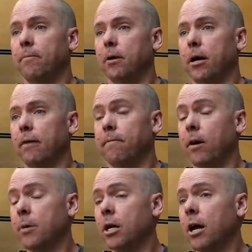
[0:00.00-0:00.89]

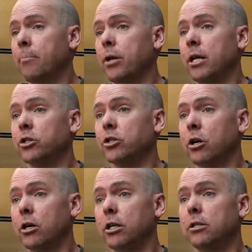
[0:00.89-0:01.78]
pharma companies
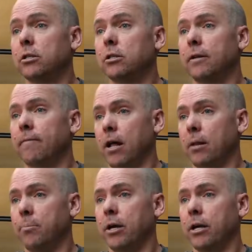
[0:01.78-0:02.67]
started
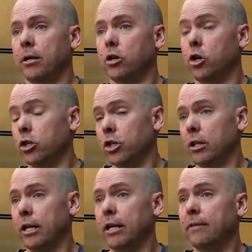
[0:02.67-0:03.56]
developing urgently